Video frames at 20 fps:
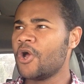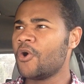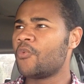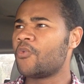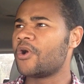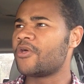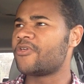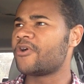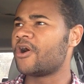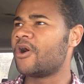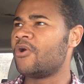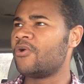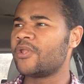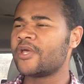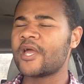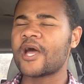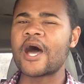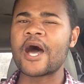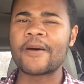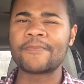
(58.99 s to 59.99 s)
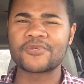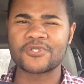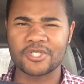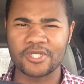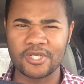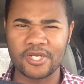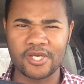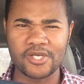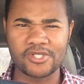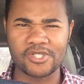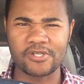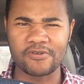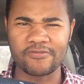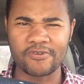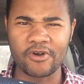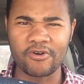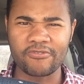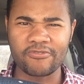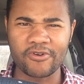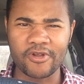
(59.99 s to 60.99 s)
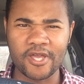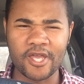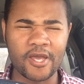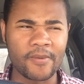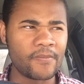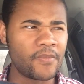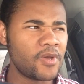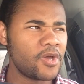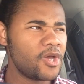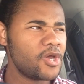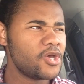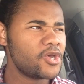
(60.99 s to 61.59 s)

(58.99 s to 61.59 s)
where their only option is to vote for him.